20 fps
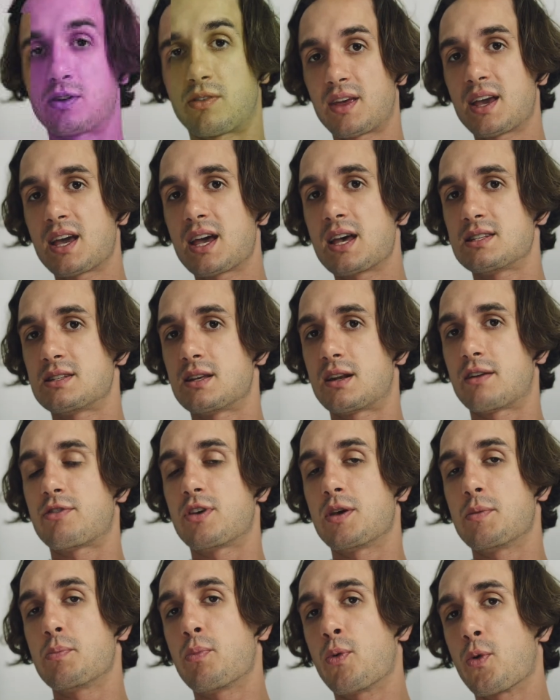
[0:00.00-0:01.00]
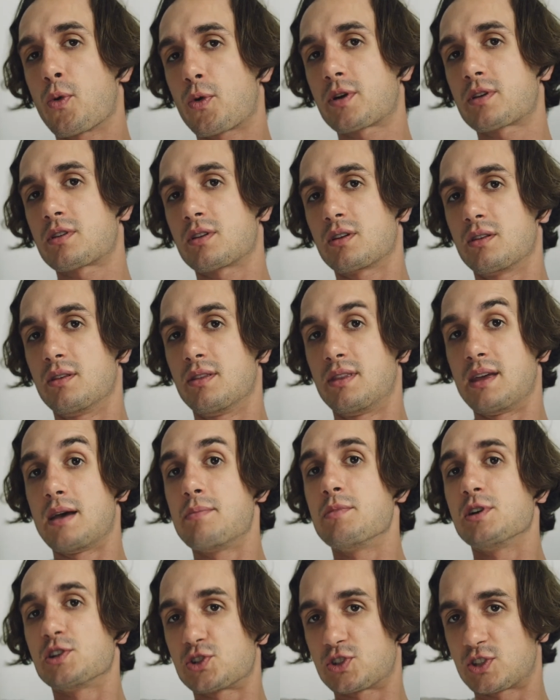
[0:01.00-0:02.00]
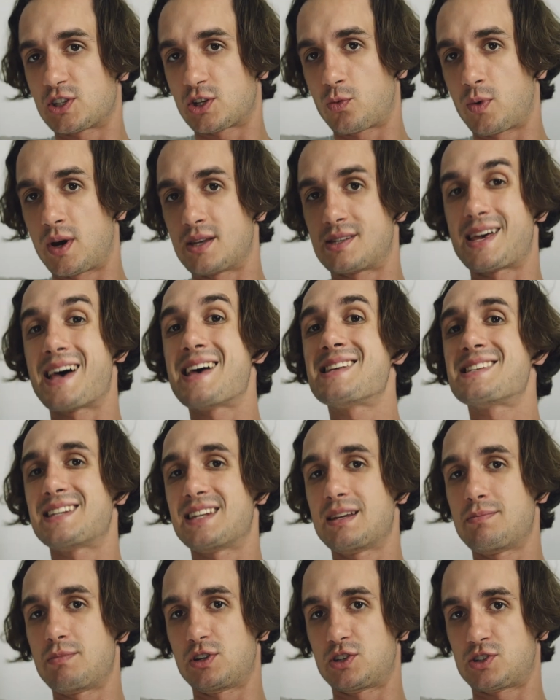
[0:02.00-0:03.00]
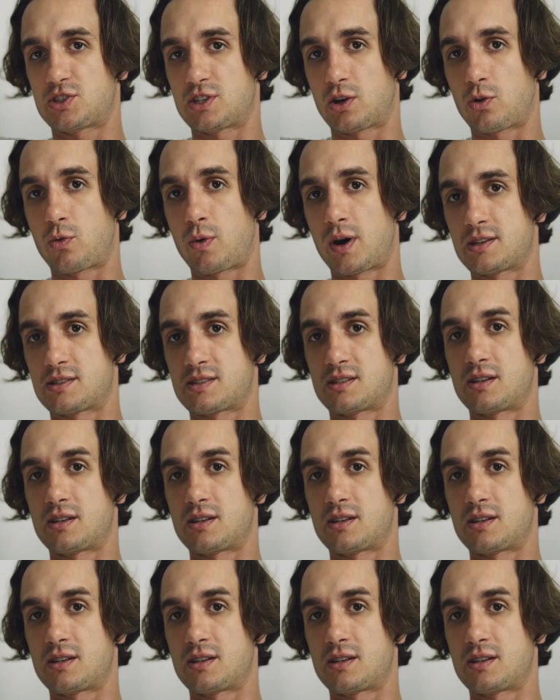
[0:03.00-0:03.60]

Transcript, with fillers: thing is that if you import the image sequence as an image sequence,